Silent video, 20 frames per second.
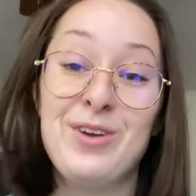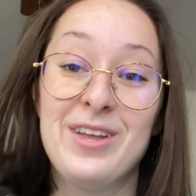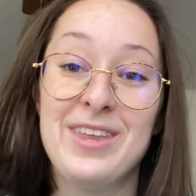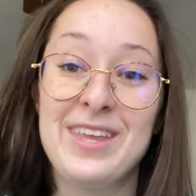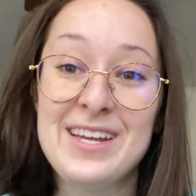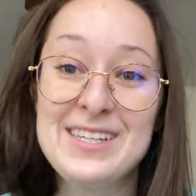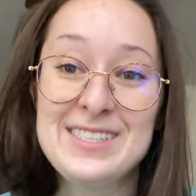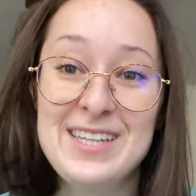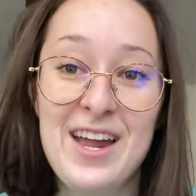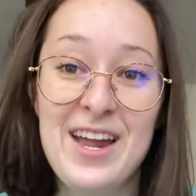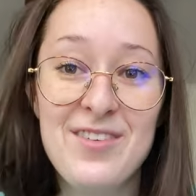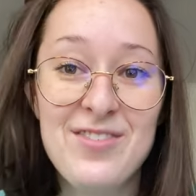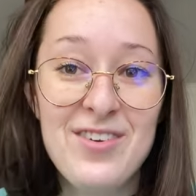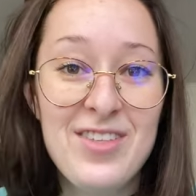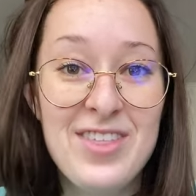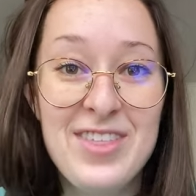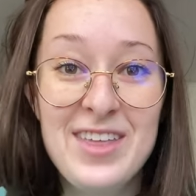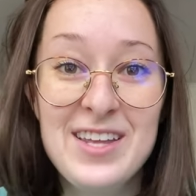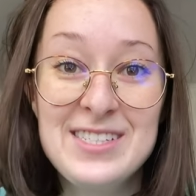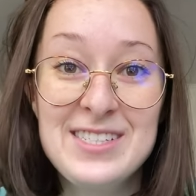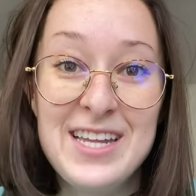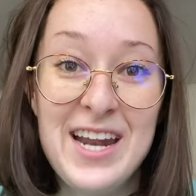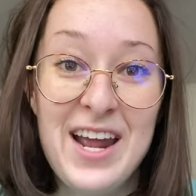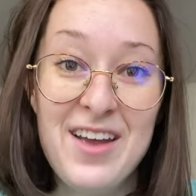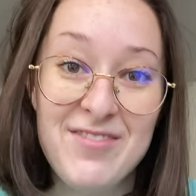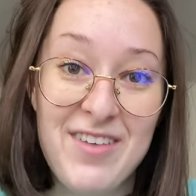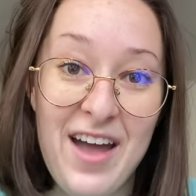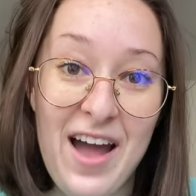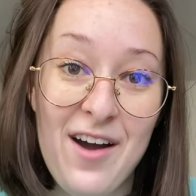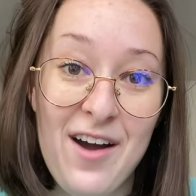really excited for the things that I
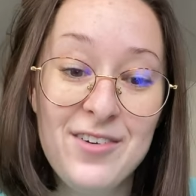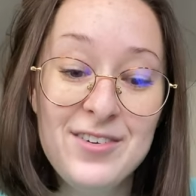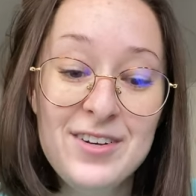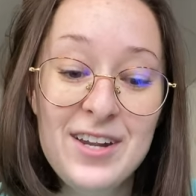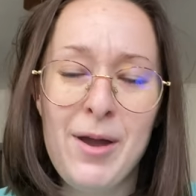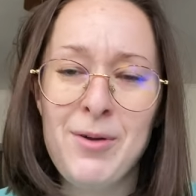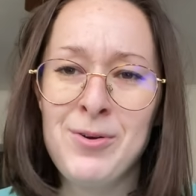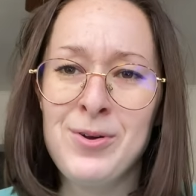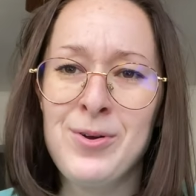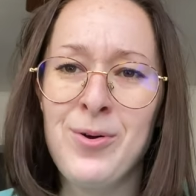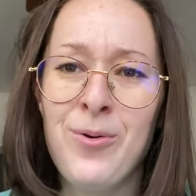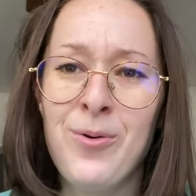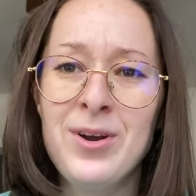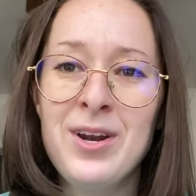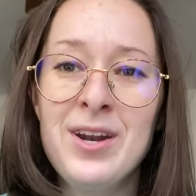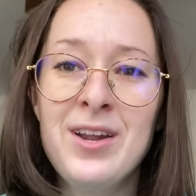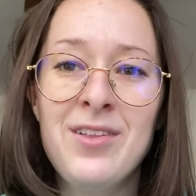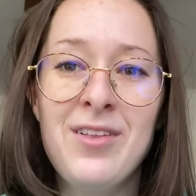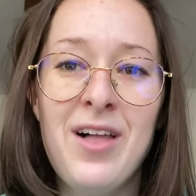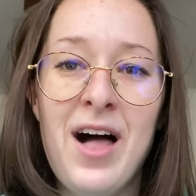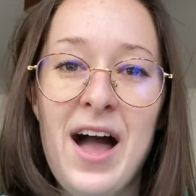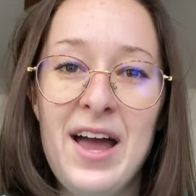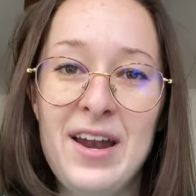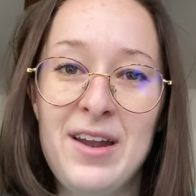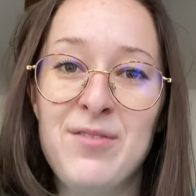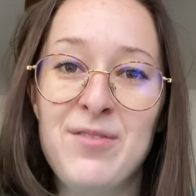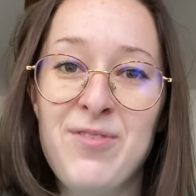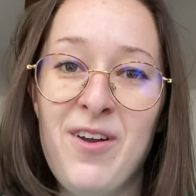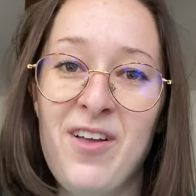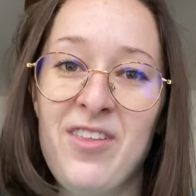found. I recorded a lot,
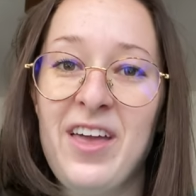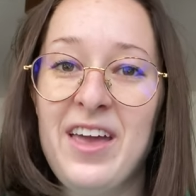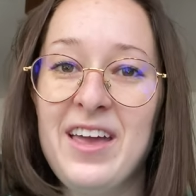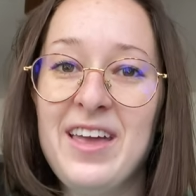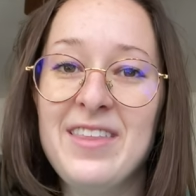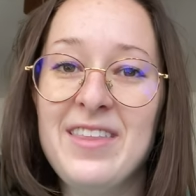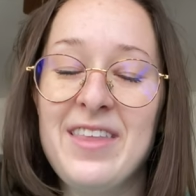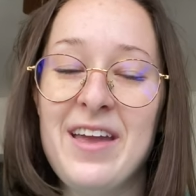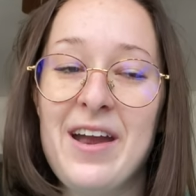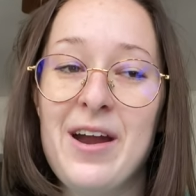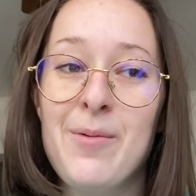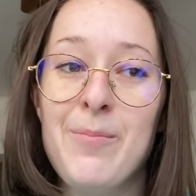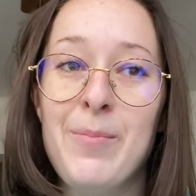it felt like in there,